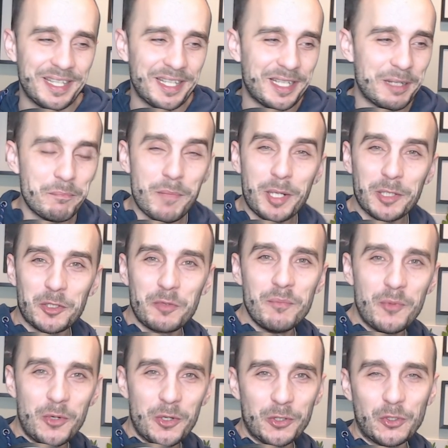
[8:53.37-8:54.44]
in a much
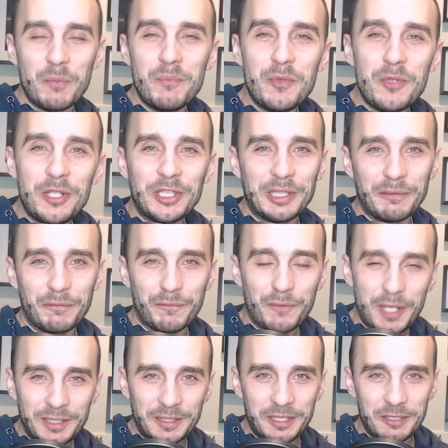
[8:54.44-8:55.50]
more community
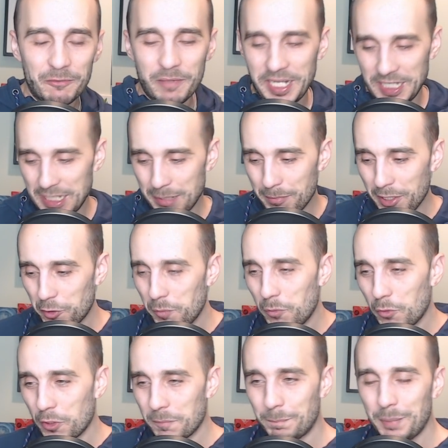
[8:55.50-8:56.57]
friendly way, in a much
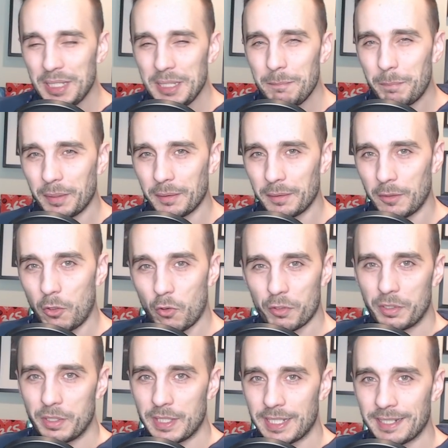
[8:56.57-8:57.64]
more people
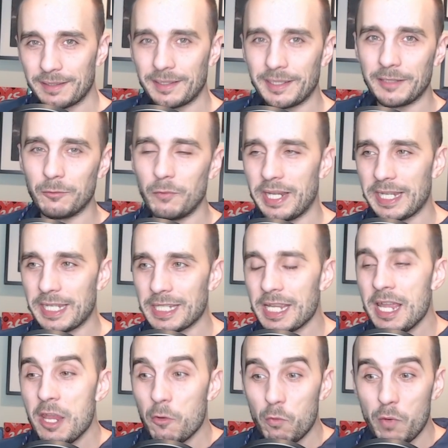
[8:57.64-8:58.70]
oriented way,
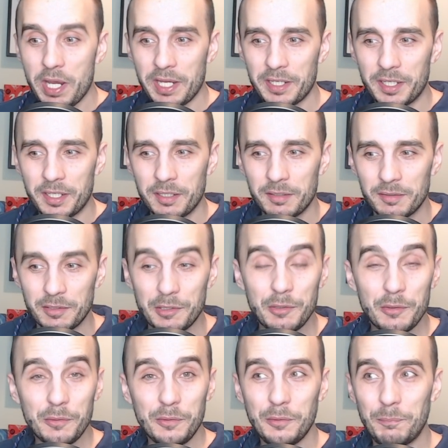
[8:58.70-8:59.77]
where
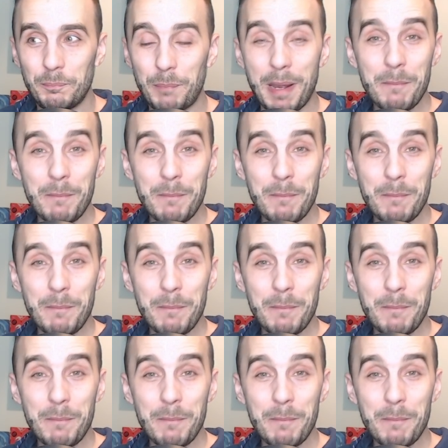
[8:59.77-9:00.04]
you pump